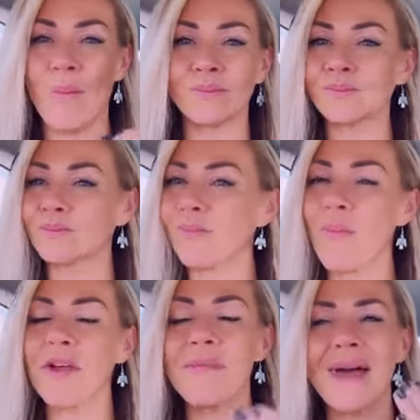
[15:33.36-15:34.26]
He runs like
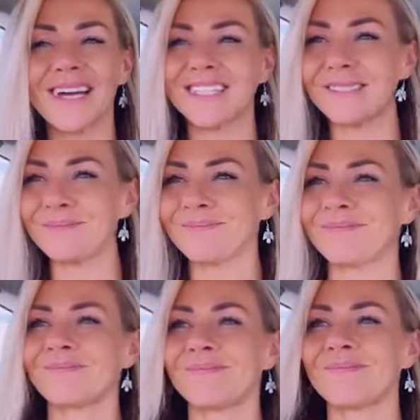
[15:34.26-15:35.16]
one of the most prestigious
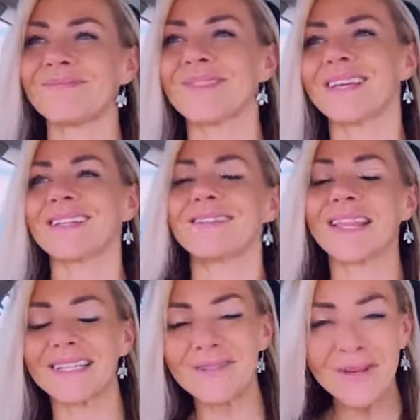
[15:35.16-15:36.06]
brain clinics in the
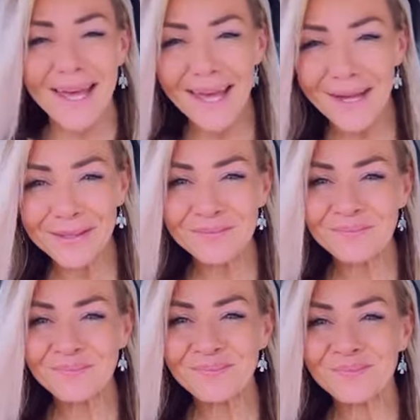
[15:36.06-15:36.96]
world, but
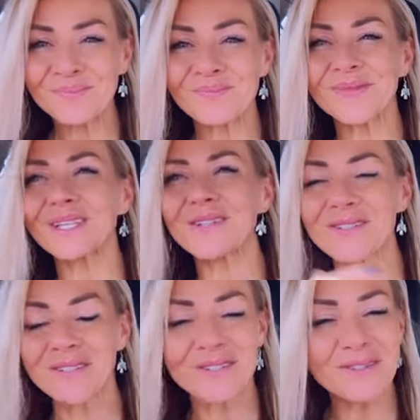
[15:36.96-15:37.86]
um, it's
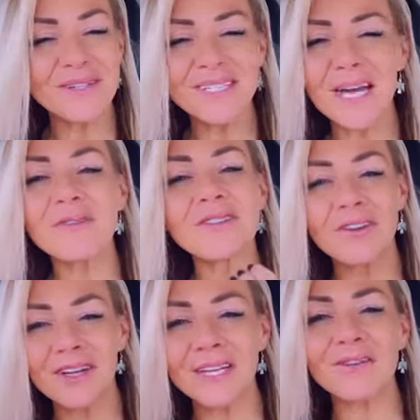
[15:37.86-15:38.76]
uh, automatic
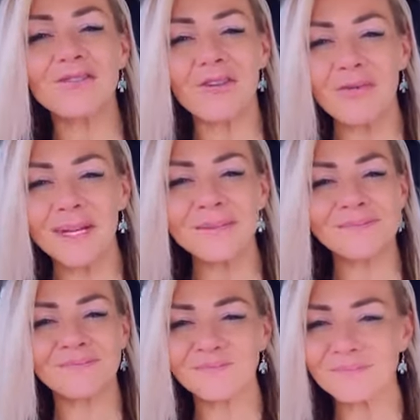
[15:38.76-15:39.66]
negative thoughts.
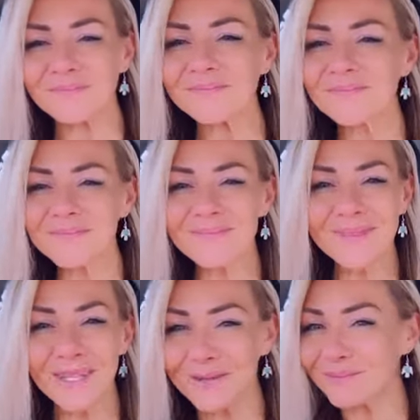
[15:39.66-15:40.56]
So as soon as
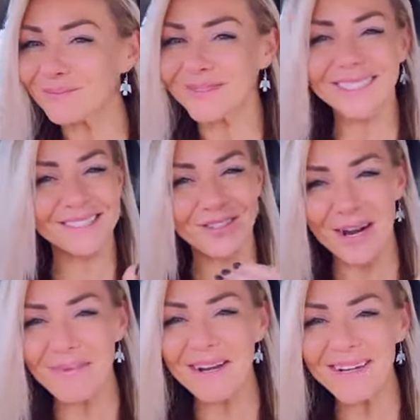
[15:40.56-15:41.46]
those things start coming in where
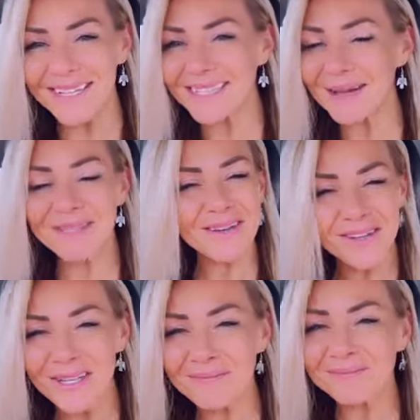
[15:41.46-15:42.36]
you're like being hard on
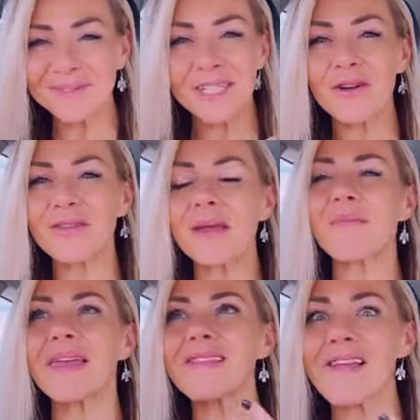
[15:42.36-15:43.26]
yourself and
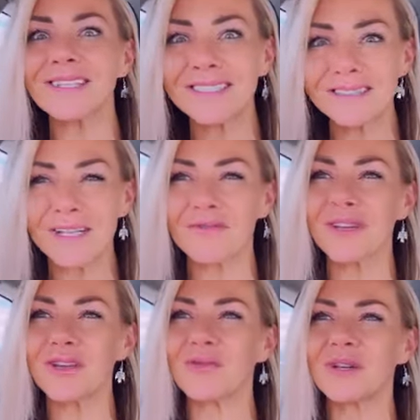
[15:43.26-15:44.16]
you, and you realize it, because
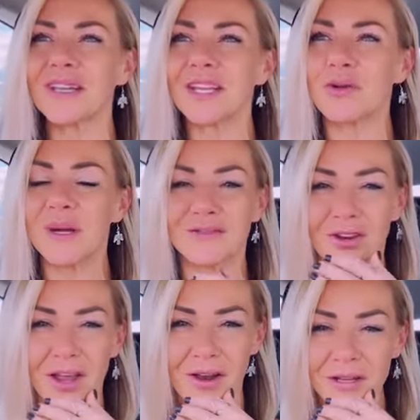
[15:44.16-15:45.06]
most of the time you won't
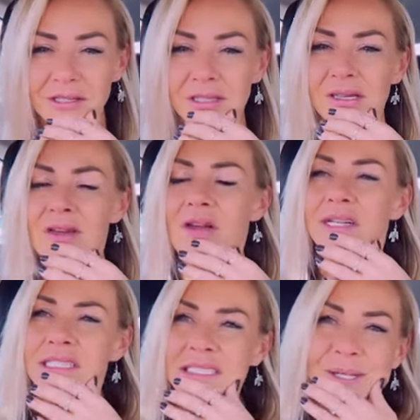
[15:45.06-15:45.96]
realize it because you've been doing
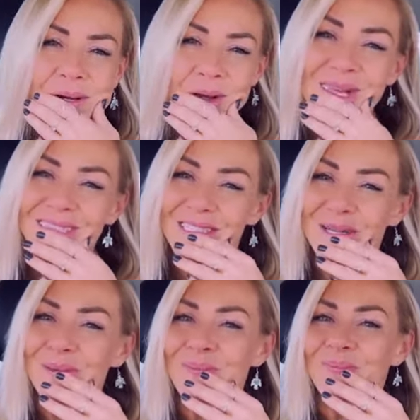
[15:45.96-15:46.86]
it for like
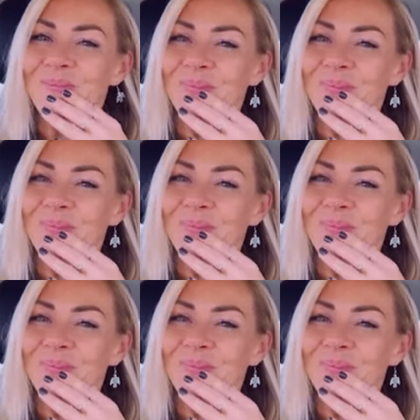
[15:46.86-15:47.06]
decades,